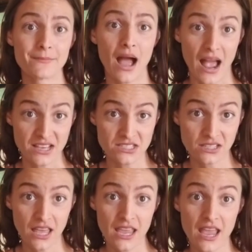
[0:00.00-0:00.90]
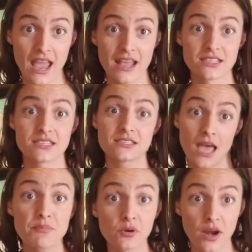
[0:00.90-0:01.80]
isolate and
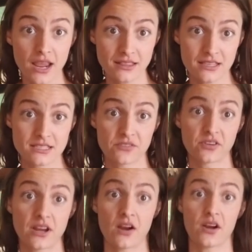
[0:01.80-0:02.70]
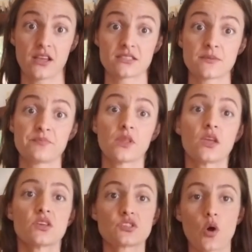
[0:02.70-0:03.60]
separate these different areas.
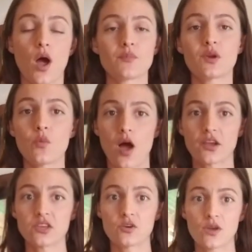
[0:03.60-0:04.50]
So I'm gonna walk you